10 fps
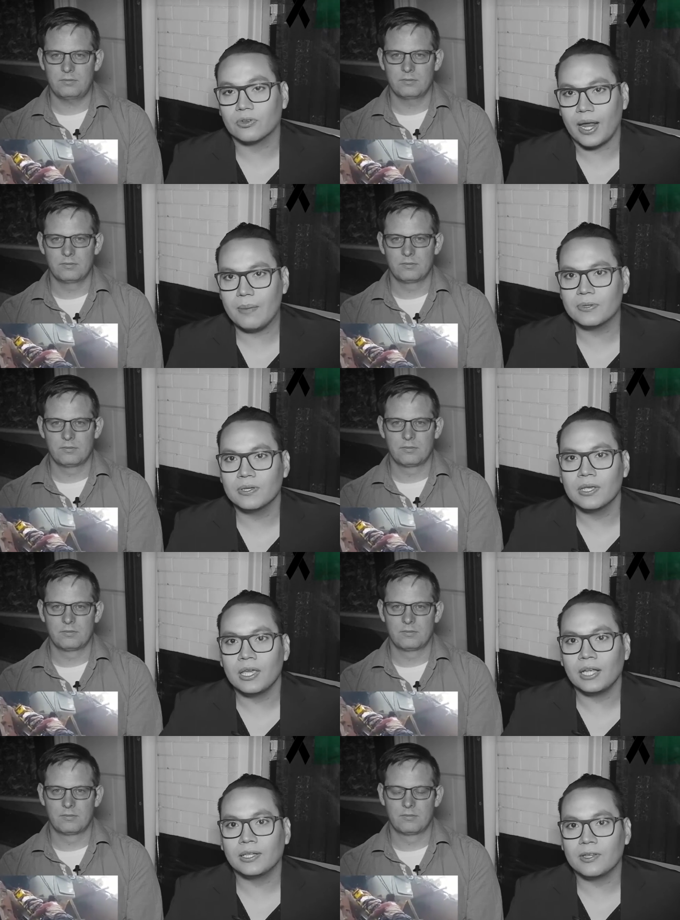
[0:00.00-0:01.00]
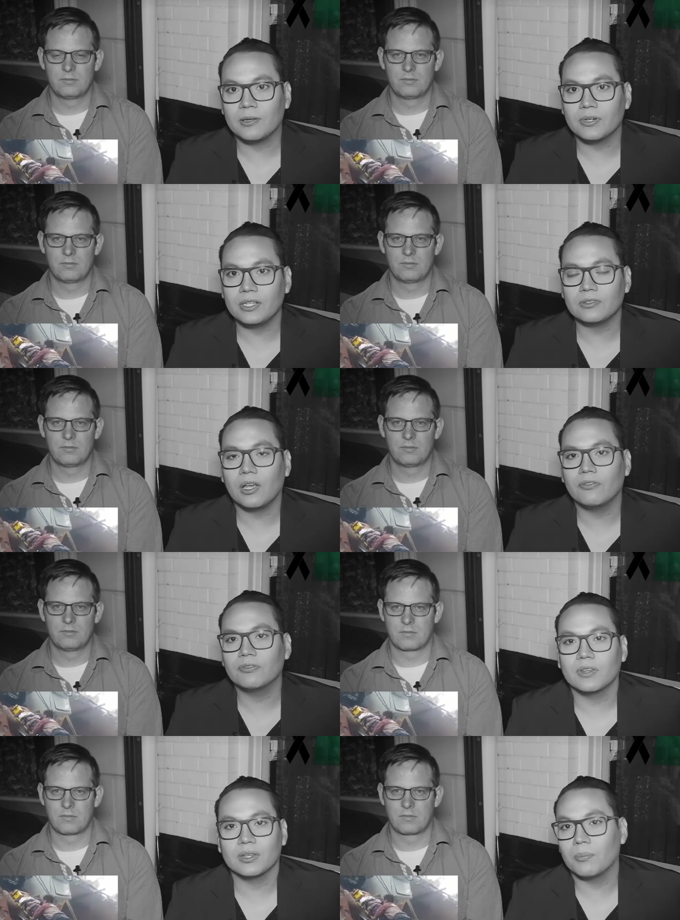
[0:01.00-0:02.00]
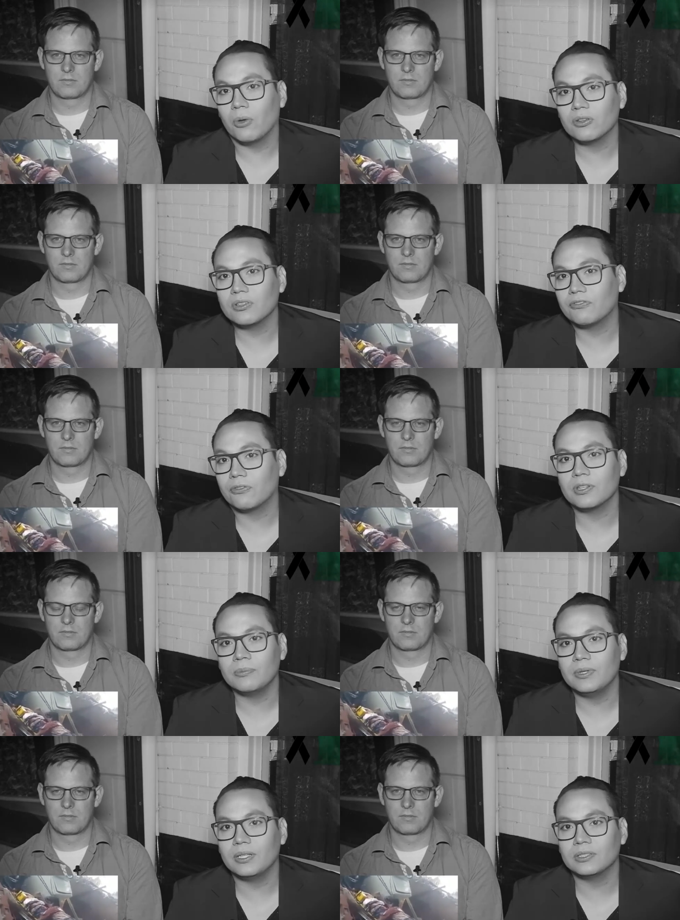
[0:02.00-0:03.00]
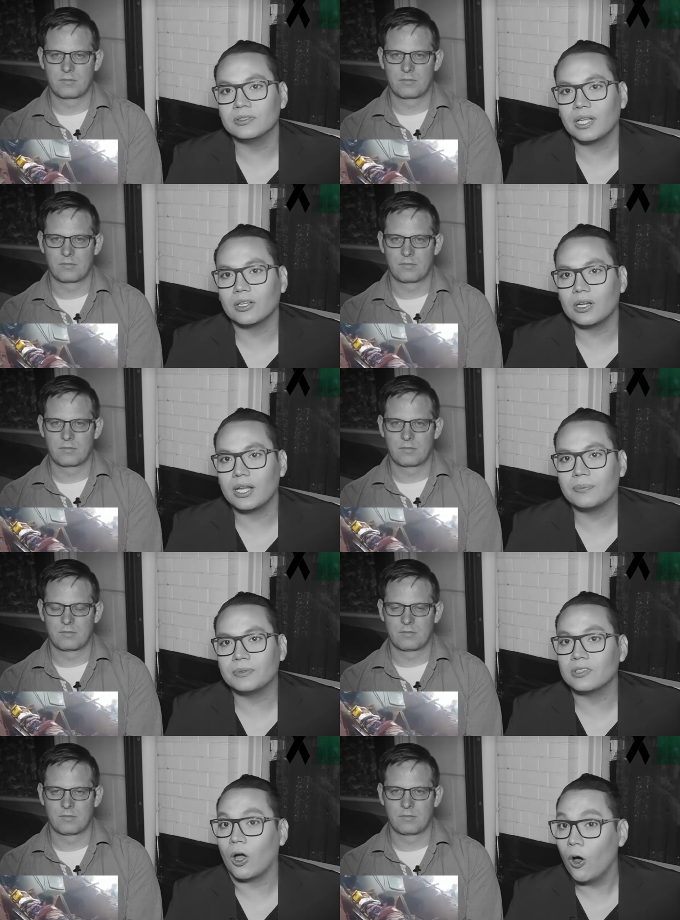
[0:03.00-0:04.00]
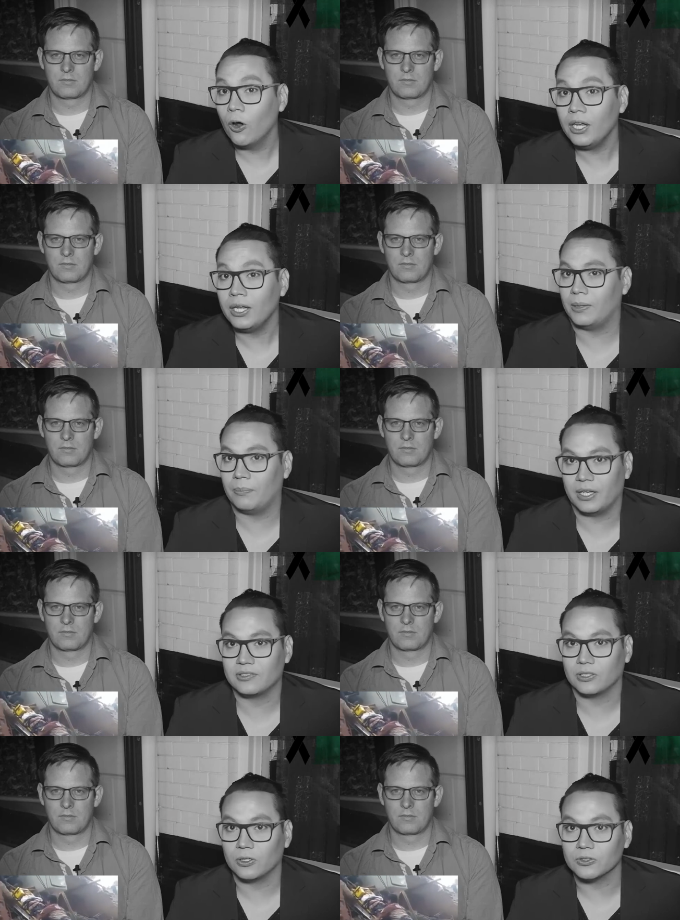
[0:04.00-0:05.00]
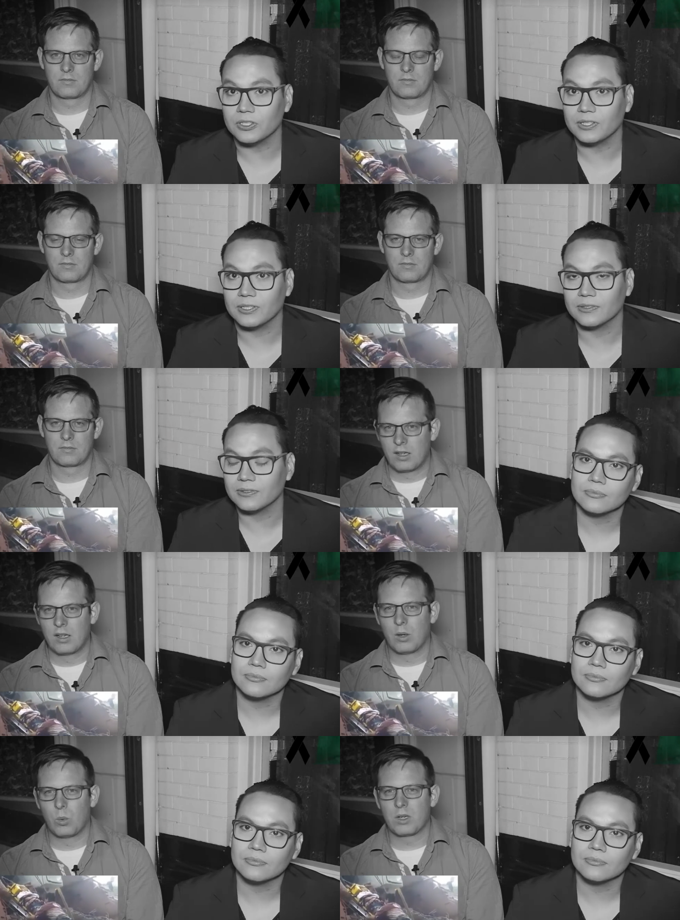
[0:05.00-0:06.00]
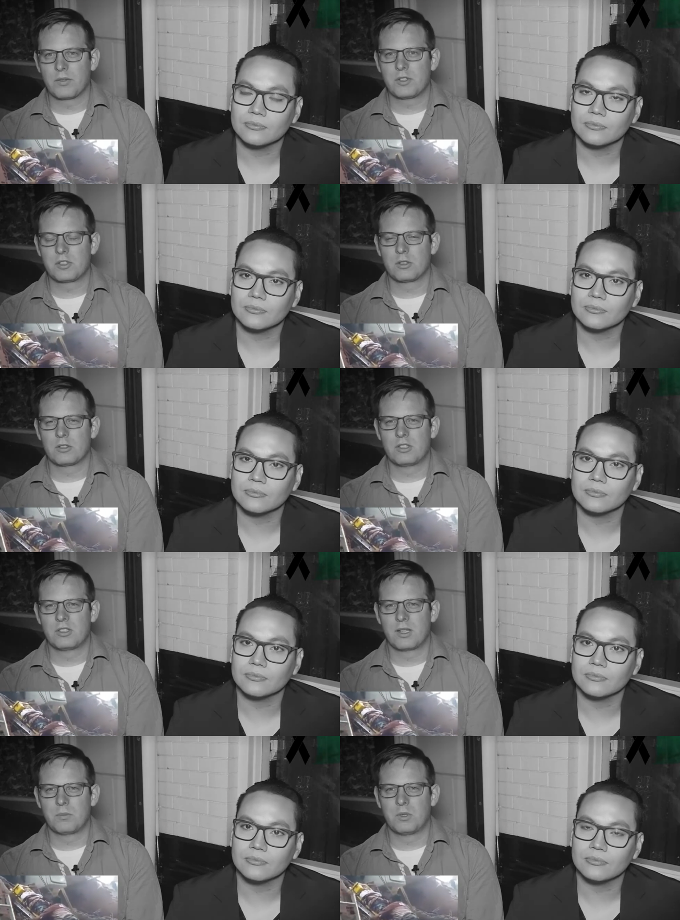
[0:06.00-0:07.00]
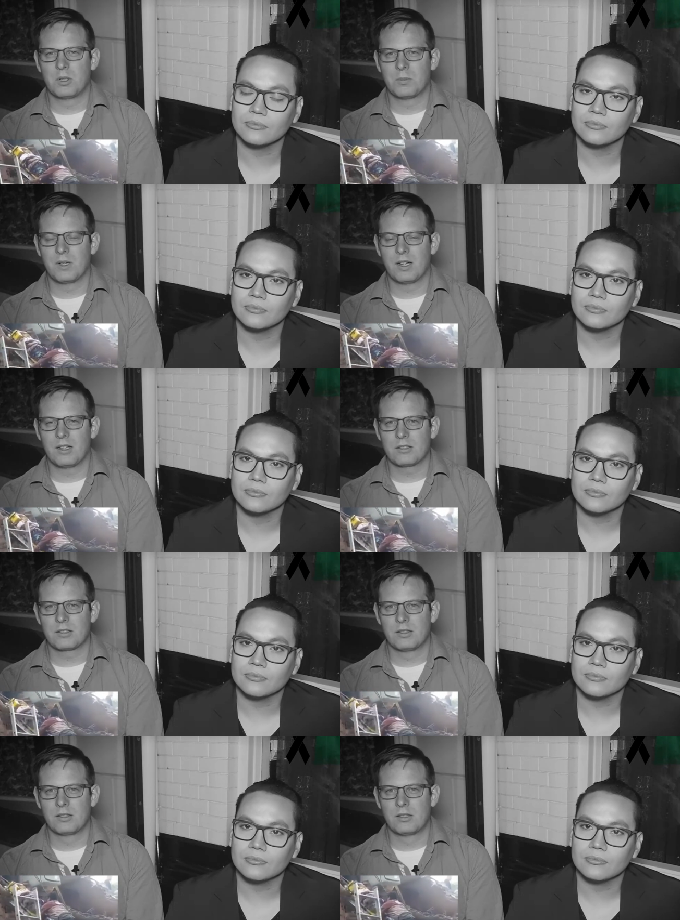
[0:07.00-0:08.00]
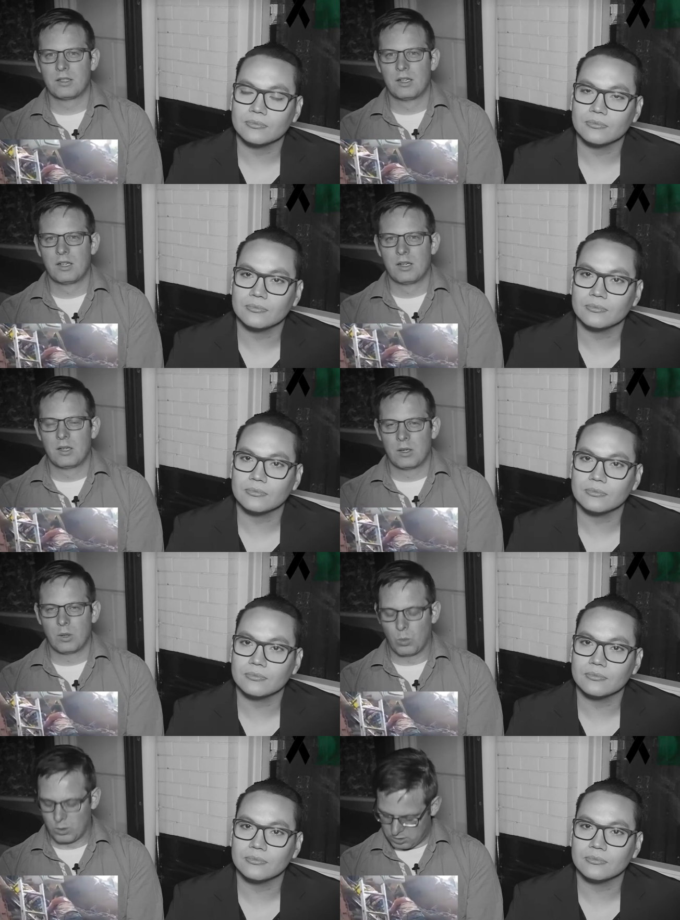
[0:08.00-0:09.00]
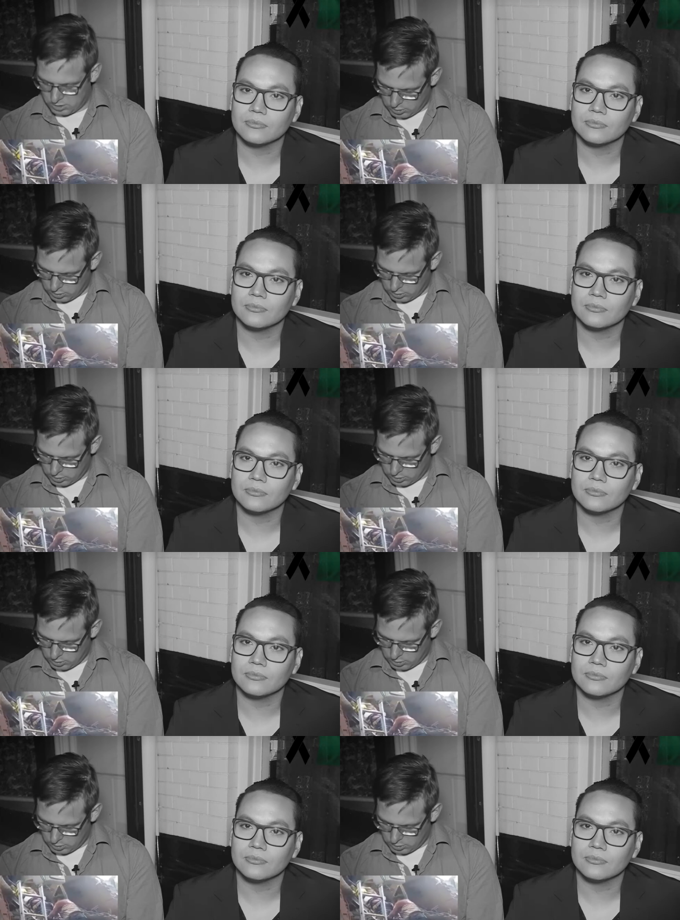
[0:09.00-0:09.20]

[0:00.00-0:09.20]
Speaker 1: draped in the debris of the most of the fourteen buildings that collapses only in Mexico City.
Speaker 2: One of the stories that broke my heart was the